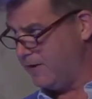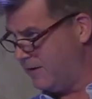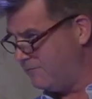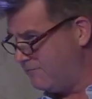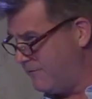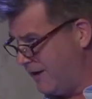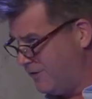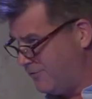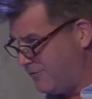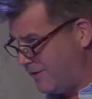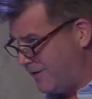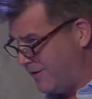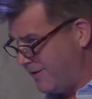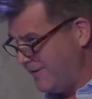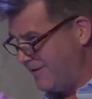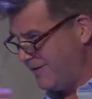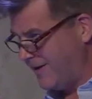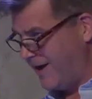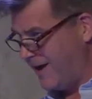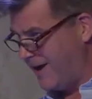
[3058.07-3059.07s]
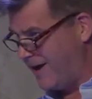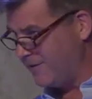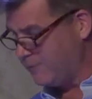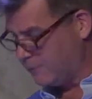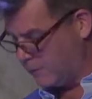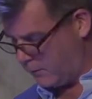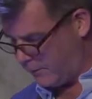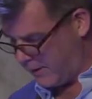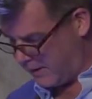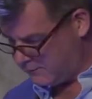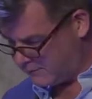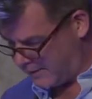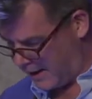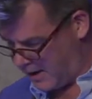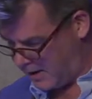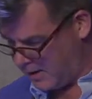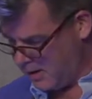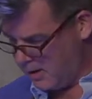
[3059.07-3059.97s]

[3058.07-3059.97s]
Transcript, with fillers: invention, uh, so they say.